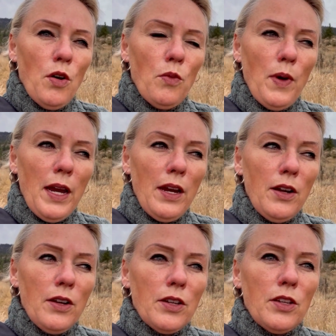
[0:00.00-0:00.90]

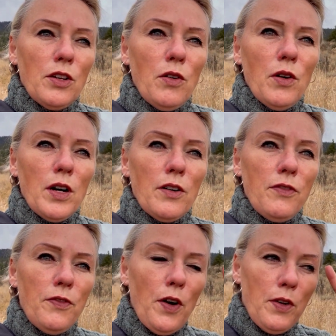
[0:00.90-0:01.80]
where your
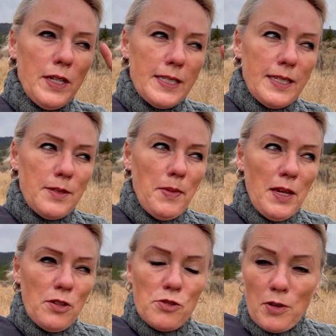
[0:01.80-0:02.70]
focus is
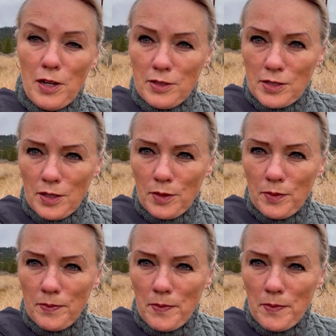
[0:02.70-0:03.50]
being drawn to.